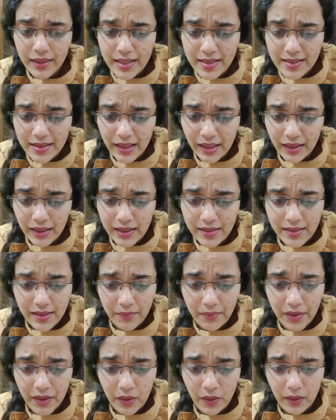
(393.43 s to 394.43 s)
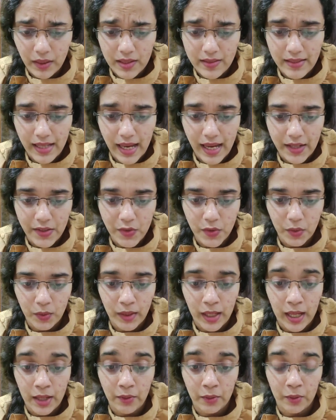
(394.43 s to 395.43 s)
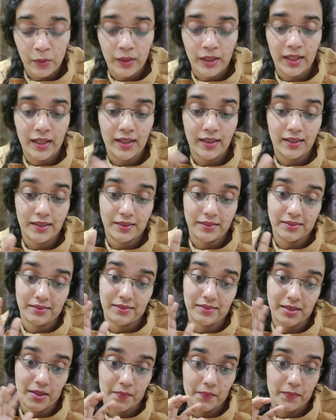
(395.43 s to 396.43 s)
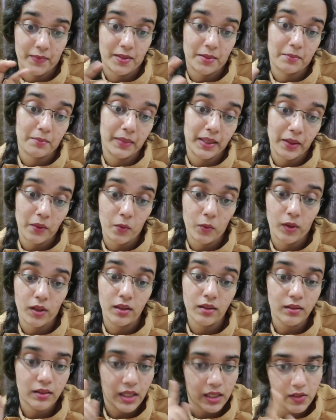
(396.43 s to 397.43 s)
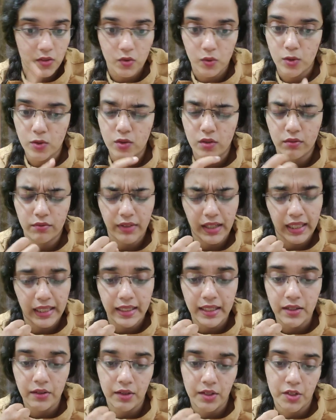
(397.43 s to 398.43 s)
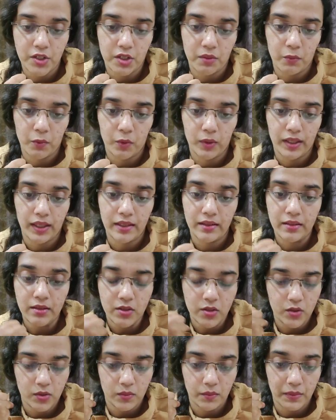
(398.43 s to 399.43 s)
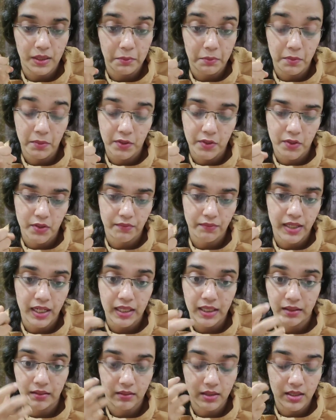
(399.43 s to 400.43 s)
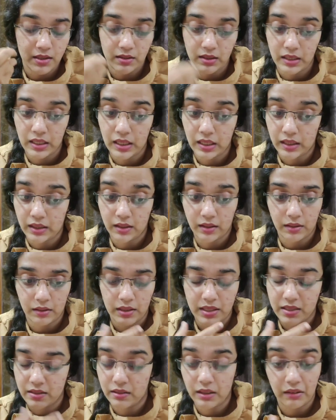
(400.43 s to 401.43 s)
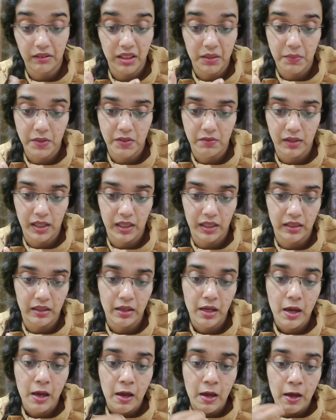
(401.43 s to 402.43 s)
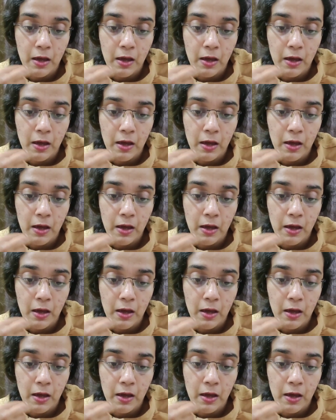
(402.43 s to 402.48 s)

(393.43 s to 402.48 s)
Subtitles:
there's an, again something called as isononanonate, some big word, that is also a very rich emollient. So maybe because of that, the cream is very